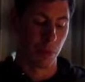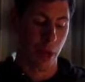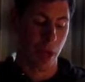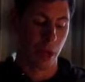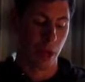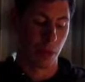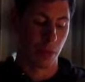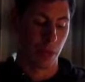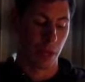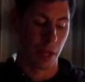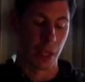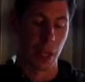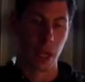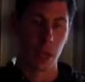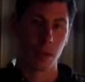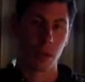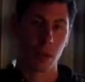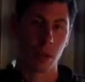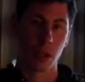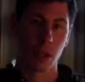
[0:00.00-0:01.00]
Bagger My
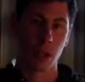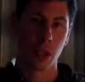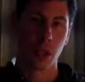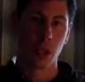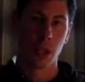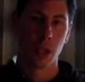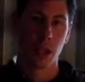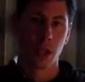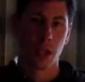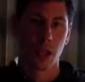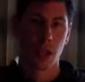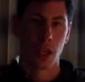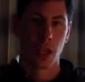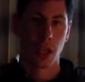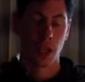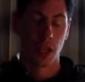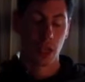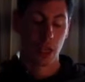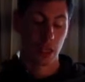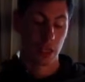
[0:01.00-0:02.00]
Neighbor
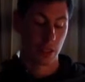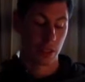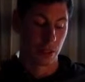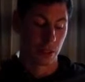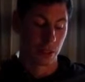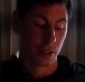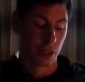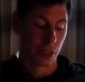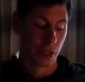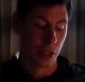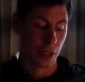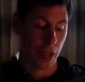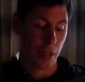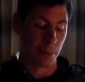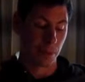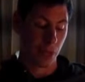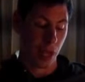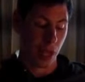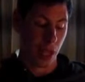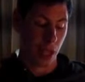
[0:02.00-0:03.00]
and
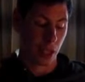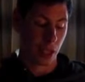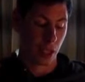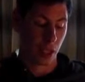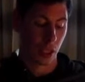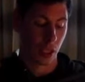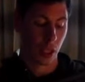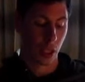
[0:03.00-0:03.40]
Slapjack.